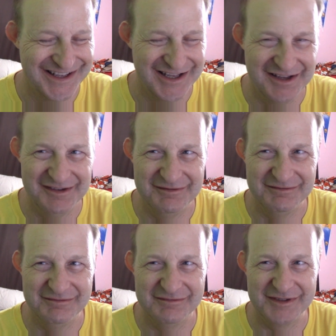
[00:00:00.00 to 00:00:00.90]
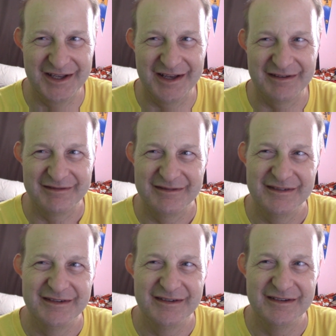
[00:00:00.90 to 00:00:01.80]
yeah.
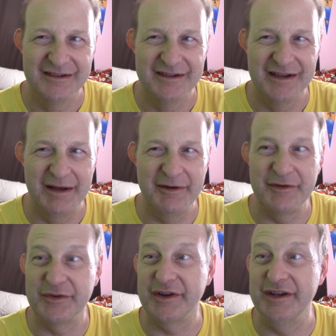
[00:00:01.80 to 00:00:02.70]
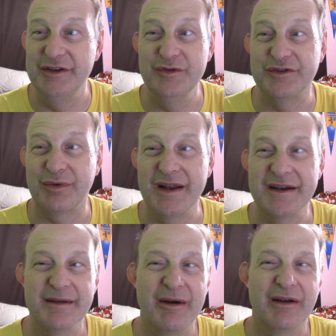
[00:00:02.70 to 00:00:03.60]
I know there was a huge
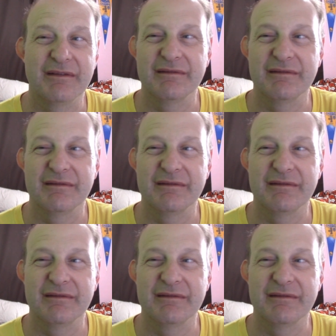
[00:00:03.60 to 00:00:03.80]
Reddit about